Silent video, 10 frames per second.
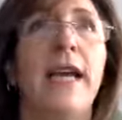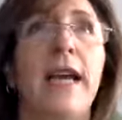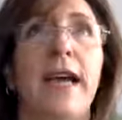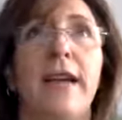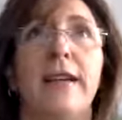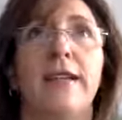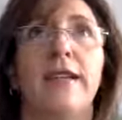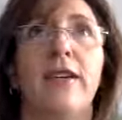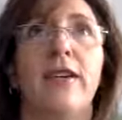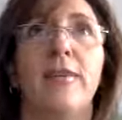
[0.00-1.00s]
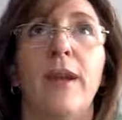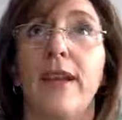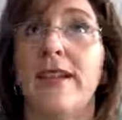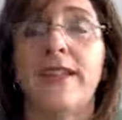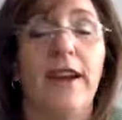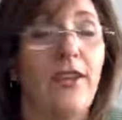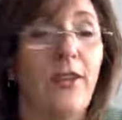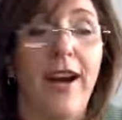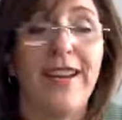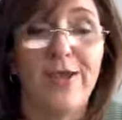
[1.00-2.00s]
And, uh, but I can tell you,
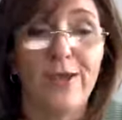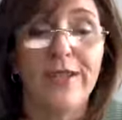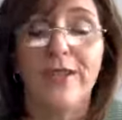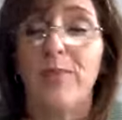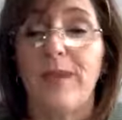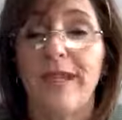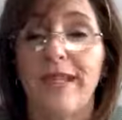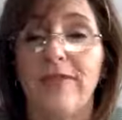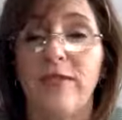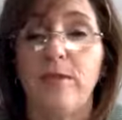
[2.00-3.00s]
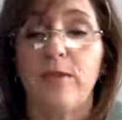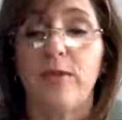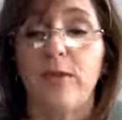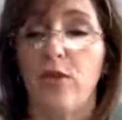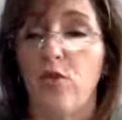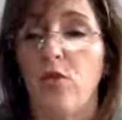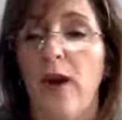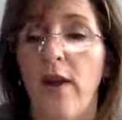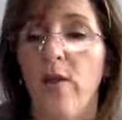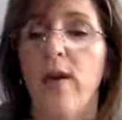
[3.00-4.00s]
I know there's a big difference between who
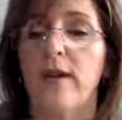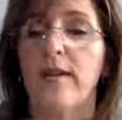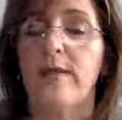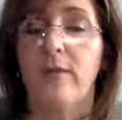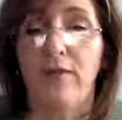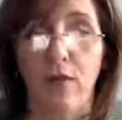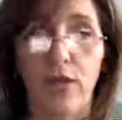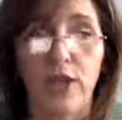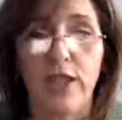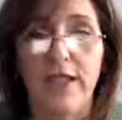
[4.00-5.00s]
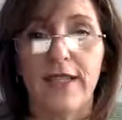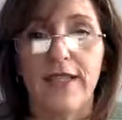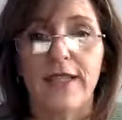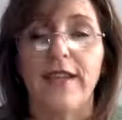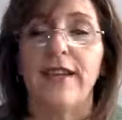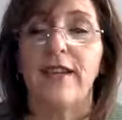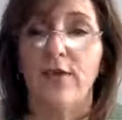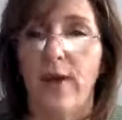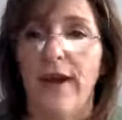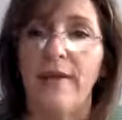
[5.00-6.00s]
I was before Jesus and
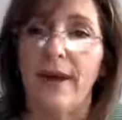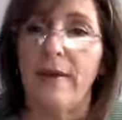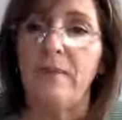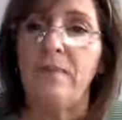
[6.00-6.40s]
who I am now.